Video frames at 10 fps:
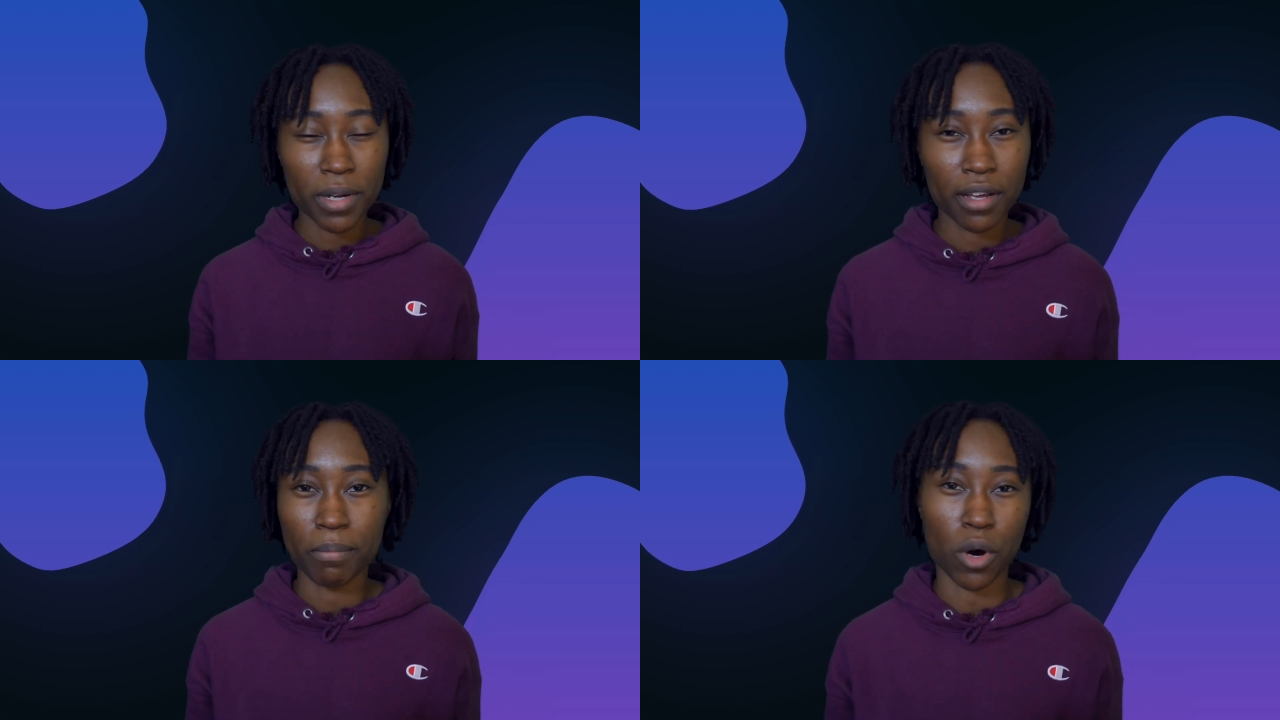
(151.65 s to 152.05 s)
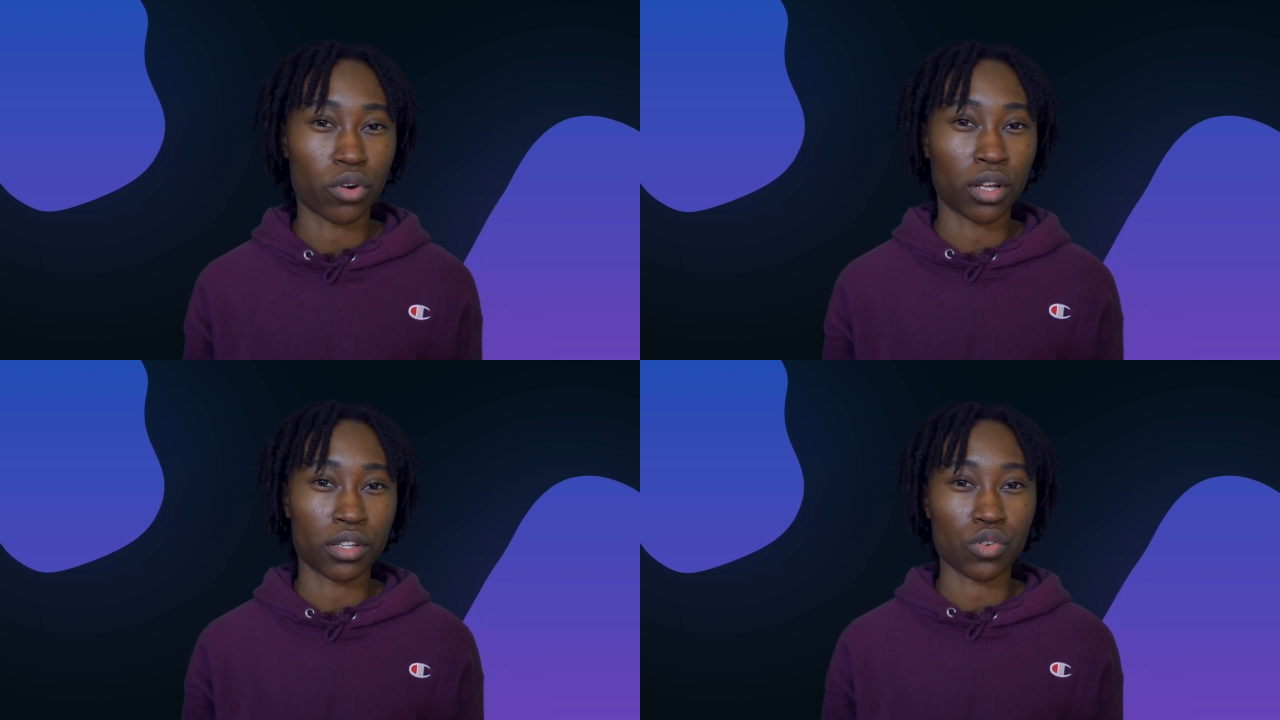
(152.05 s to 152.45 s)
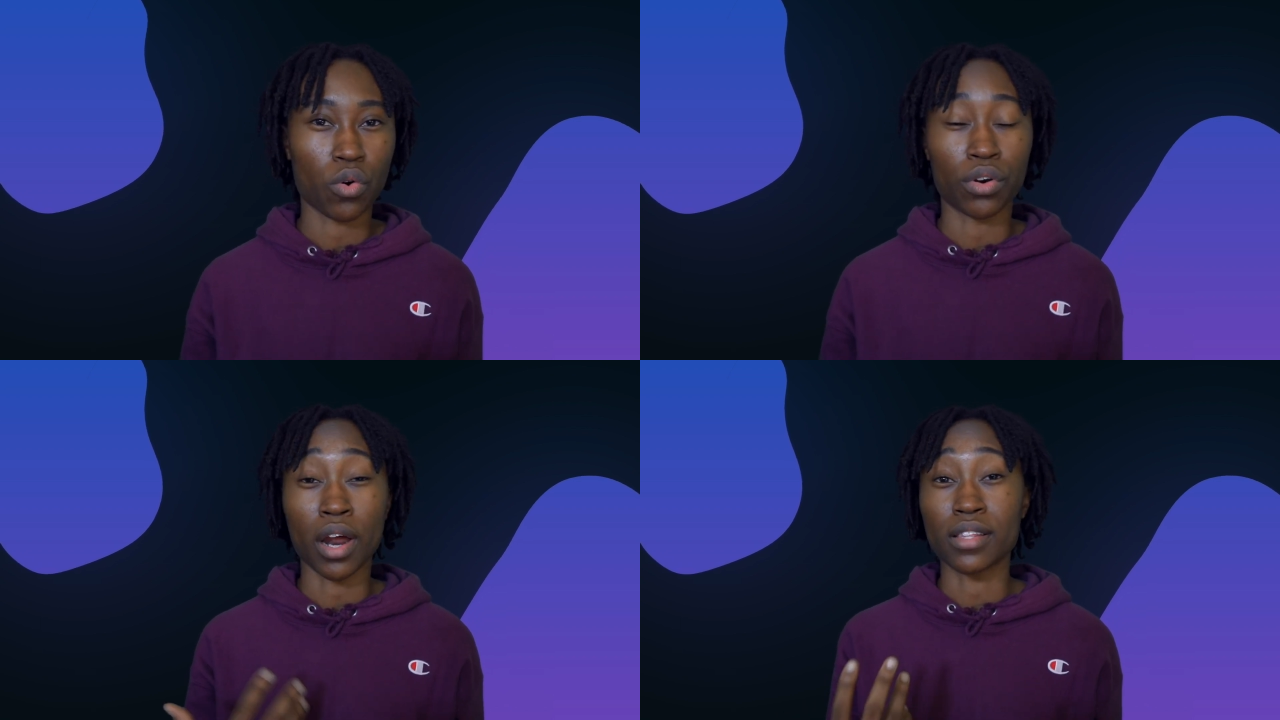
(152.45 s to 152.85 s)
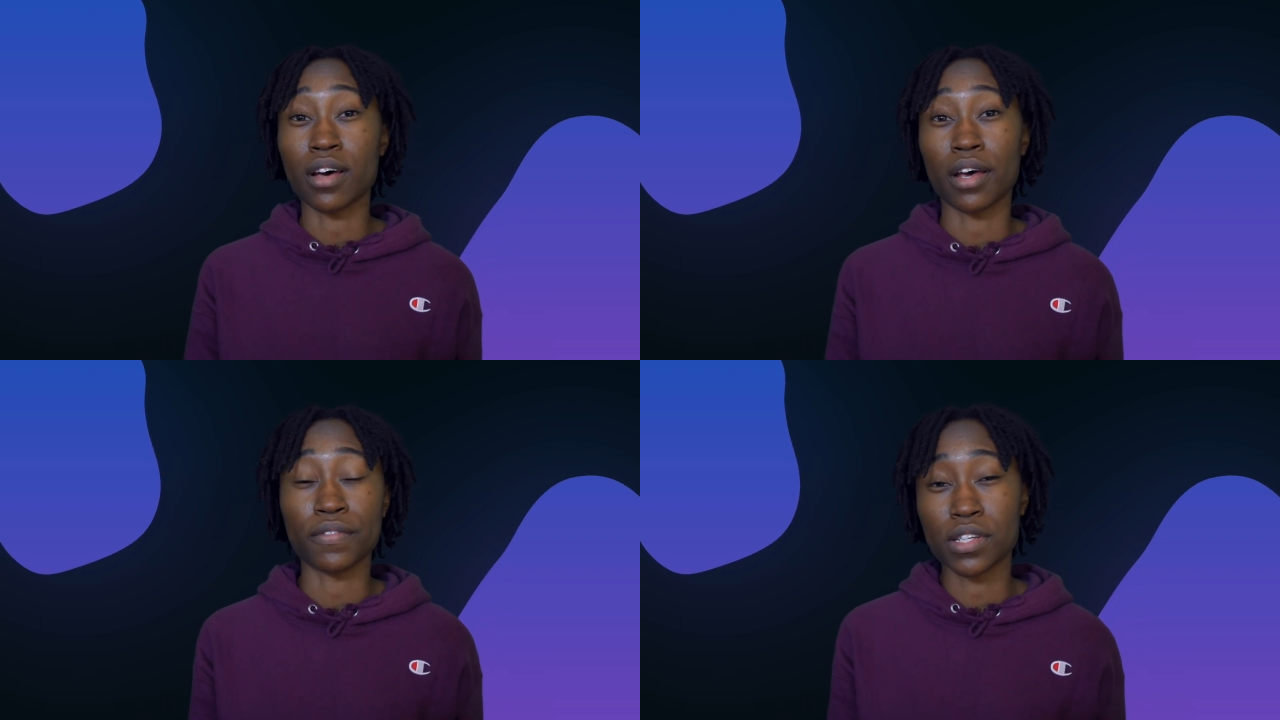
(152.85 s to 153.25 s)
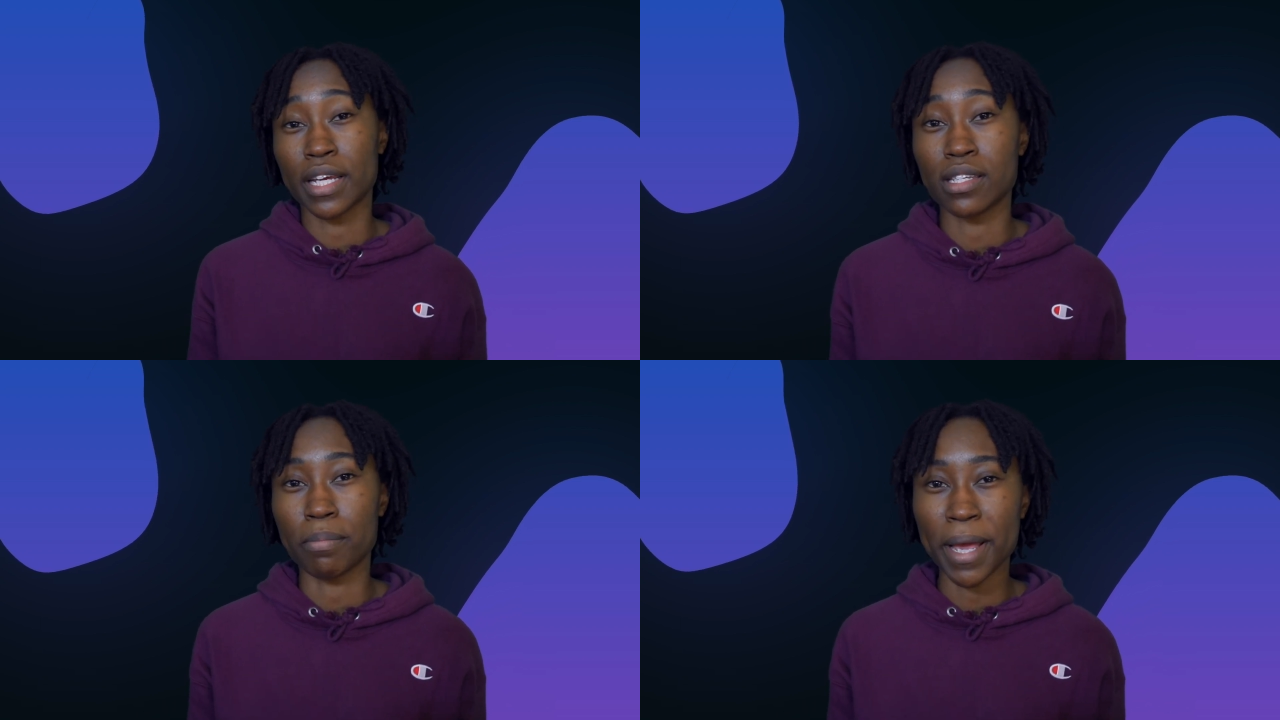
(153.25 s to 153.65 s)
components or not a ton of state
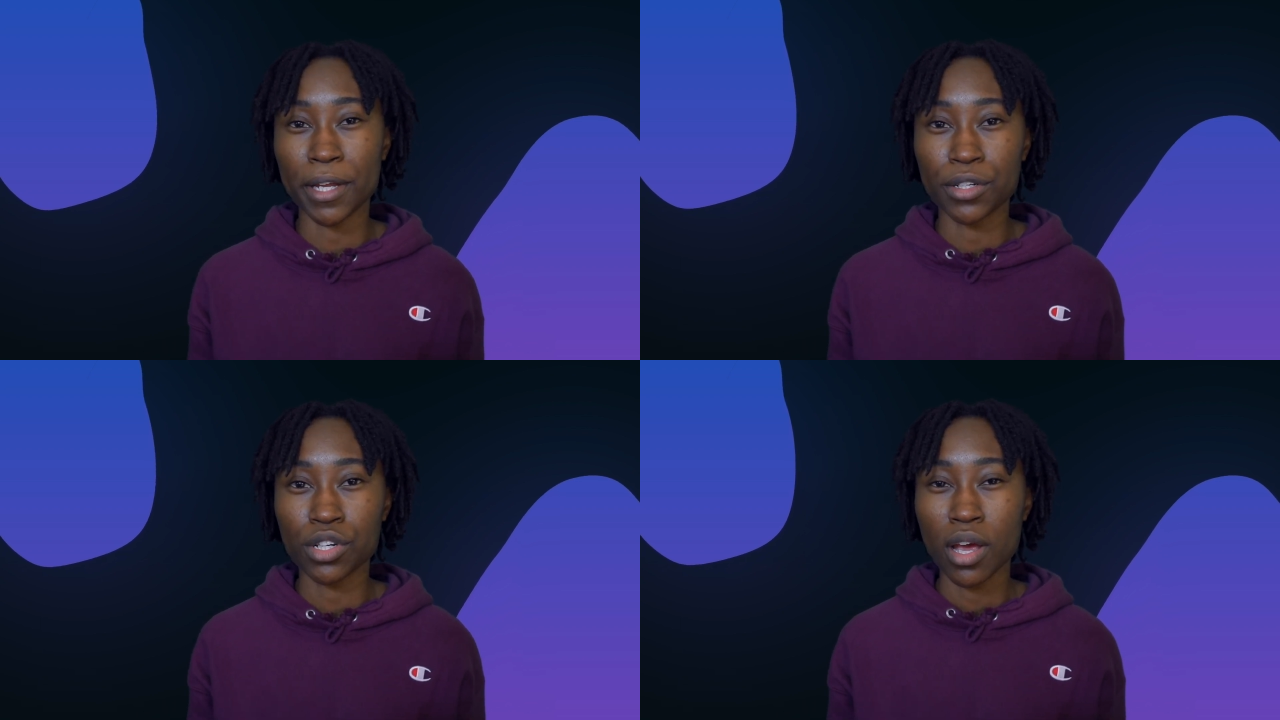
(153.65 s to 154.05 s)
to manage,